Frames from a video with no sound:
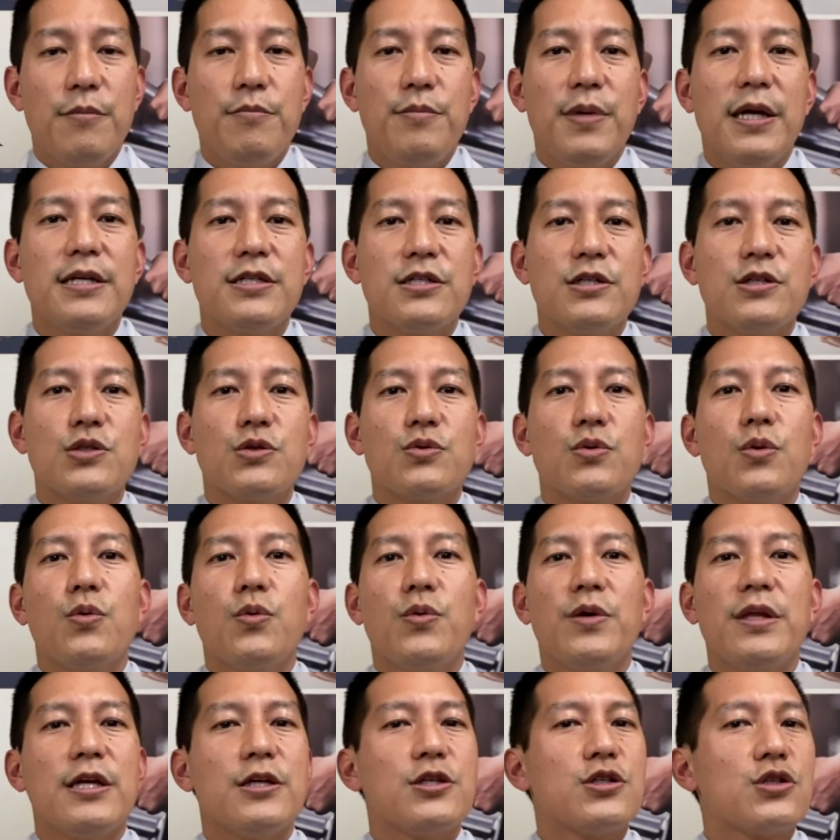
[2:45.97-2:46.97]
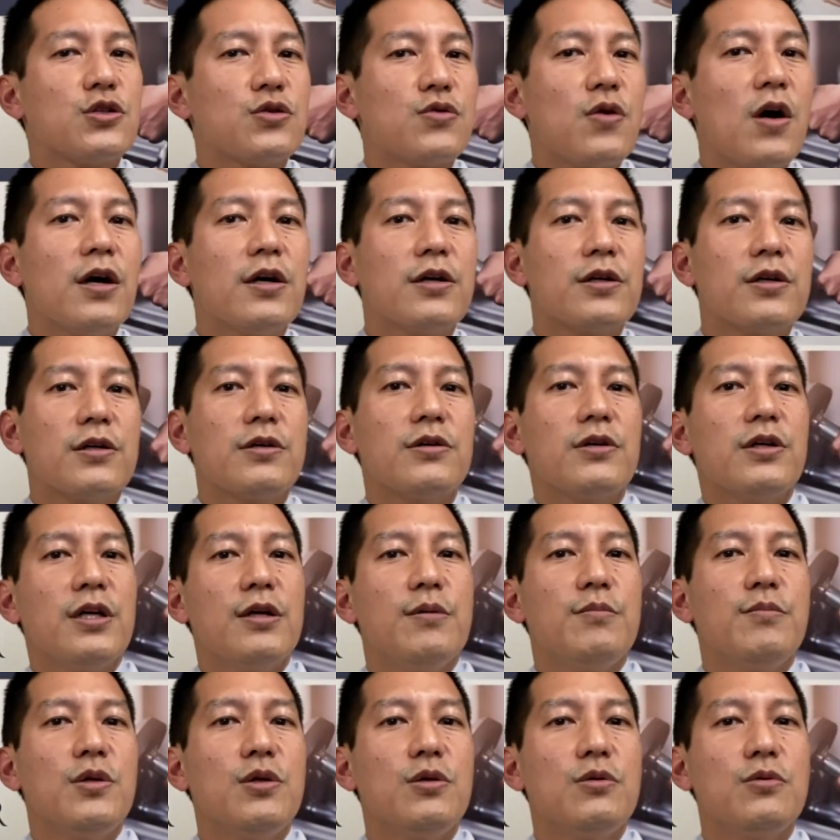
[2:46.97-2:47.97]
patients with a stronger
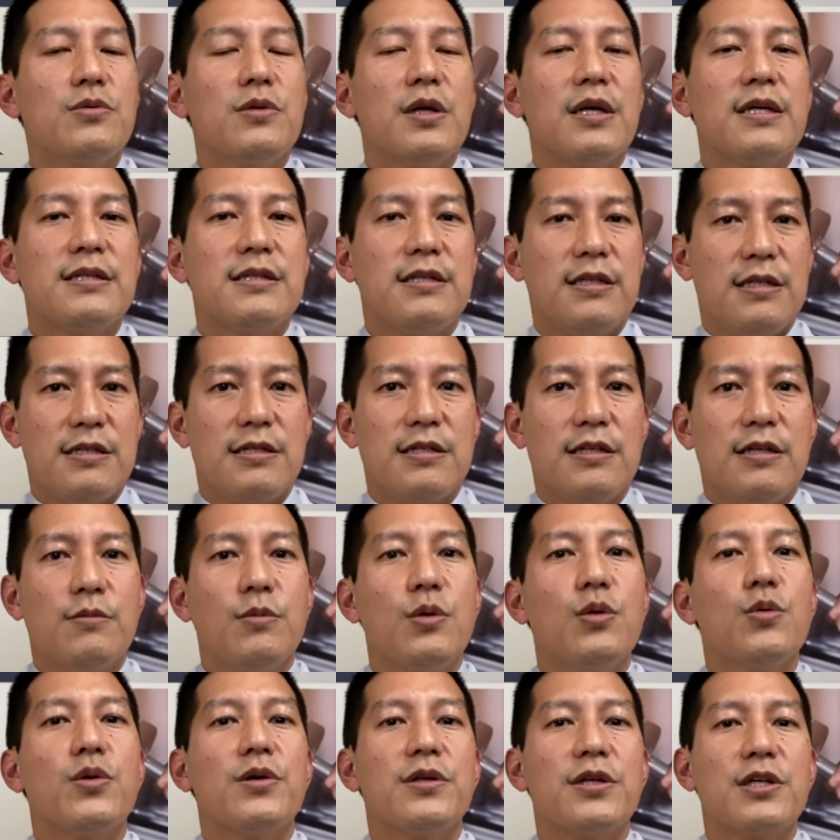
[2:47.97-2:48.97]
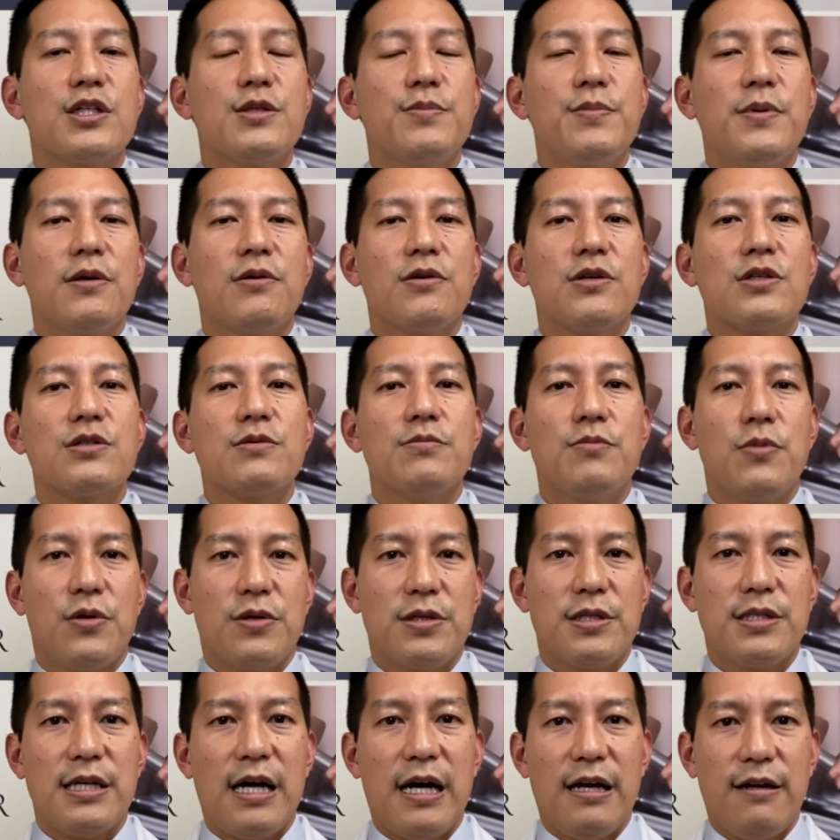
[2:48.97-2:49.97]
immune system will experience more
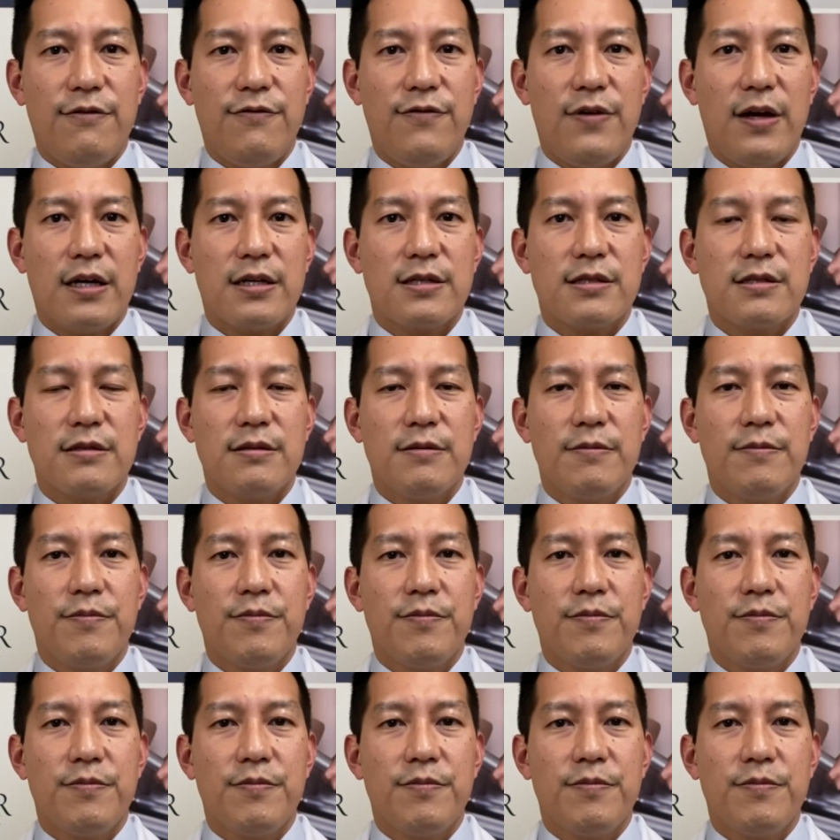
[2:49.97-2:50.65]
side effects.